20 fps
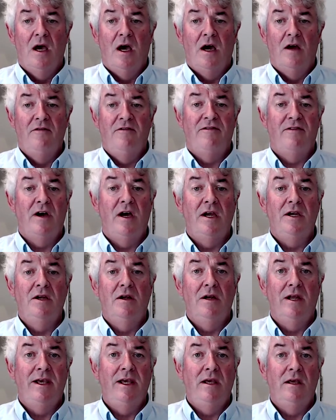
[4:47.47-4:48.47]
And
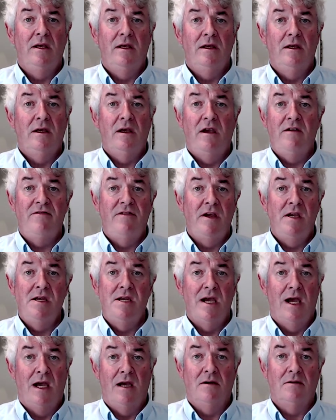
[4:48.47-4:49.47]
finally, if in
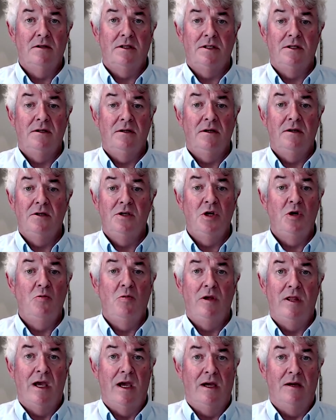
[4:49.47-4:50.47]
doubt, do
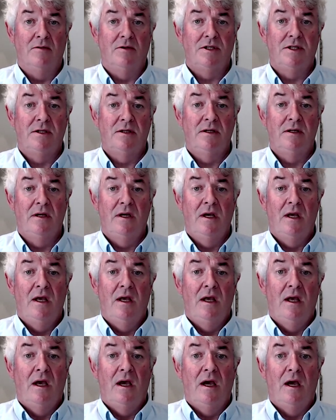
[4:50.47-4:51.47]
without.
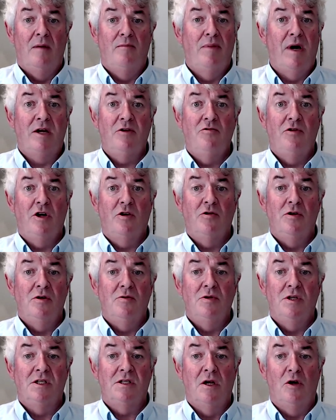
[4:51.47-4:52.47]
A bad
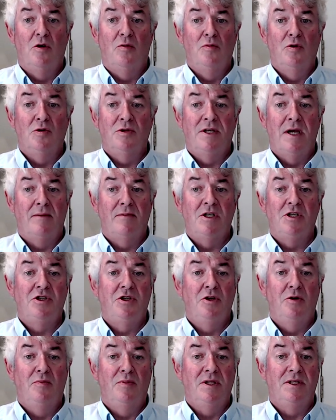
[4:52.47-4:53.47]
recruit does a lot more damage
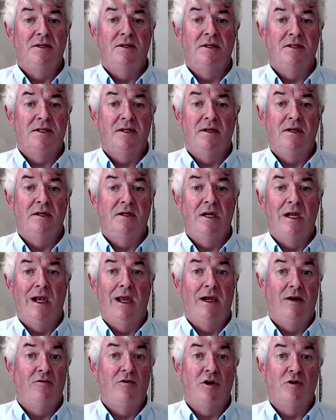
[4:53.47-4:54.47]
to your business than a
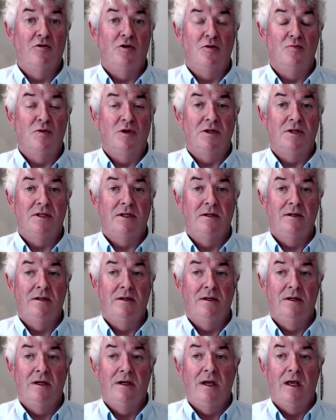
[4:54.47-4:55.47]
delayed recruitment.
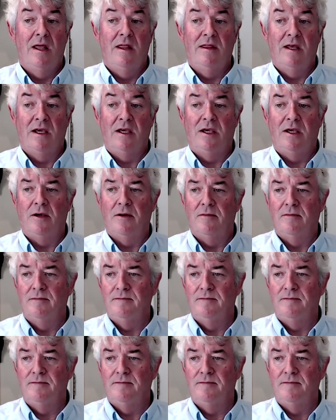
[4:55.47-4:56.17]
Thank you.